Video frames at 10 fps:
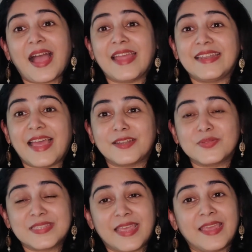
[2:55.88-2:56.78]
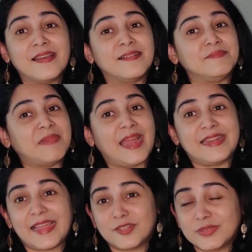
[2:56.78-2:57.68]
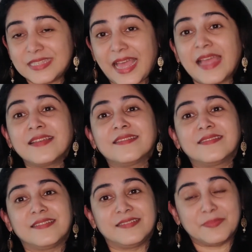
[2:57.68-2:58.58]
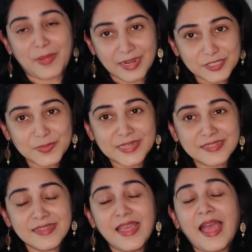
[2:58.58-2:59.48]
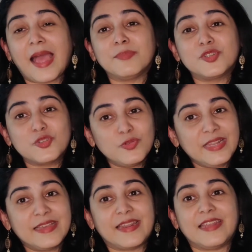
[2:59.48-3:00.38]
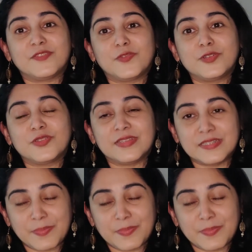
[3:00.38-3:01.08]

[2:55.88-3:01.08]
I'd like to thank the department. I'm truly grateful to the